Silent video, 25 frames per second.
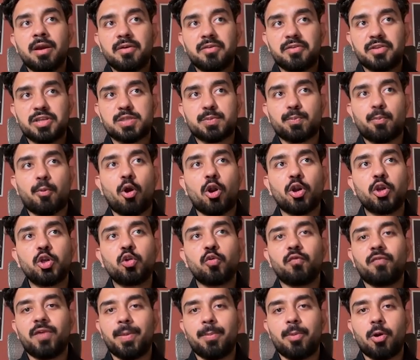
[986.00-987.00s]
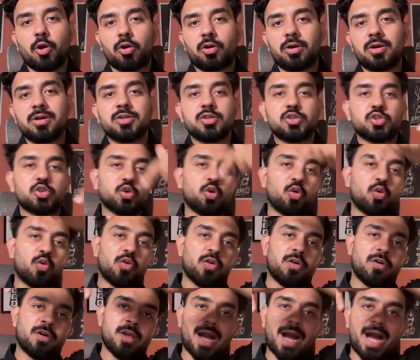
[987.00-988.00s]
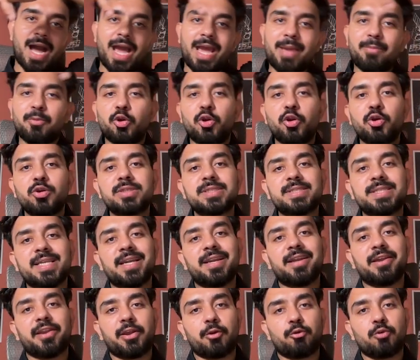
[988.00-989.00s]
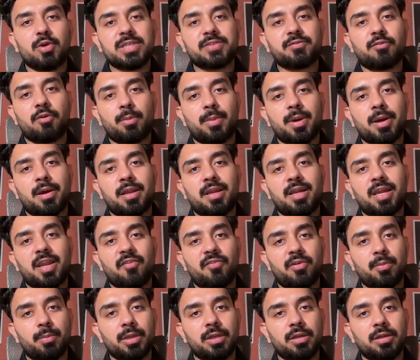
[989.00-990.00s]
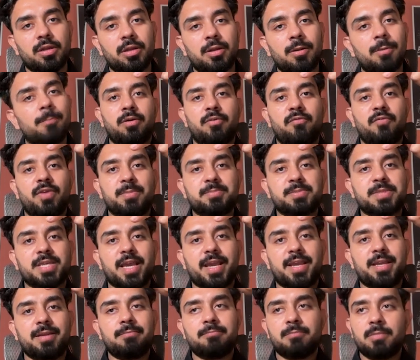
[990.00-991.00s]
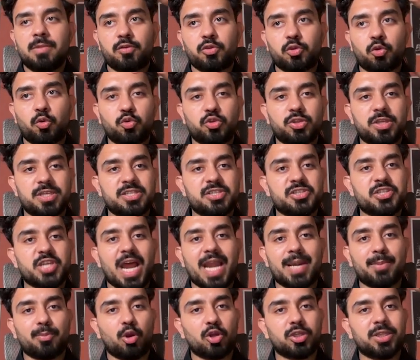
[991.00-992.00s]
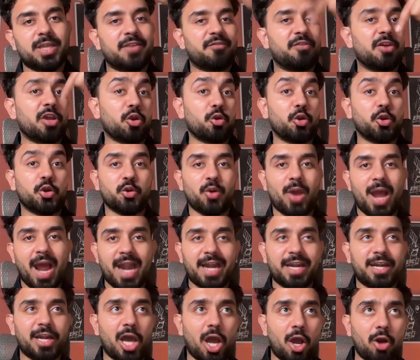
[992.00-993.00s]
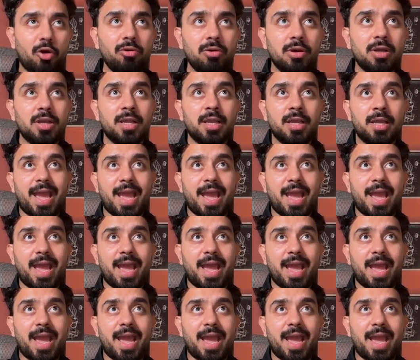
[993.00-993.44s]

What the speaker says: respond to webhook. So I am going to send a request from my Lovable website through this chatbot that we're going to add now.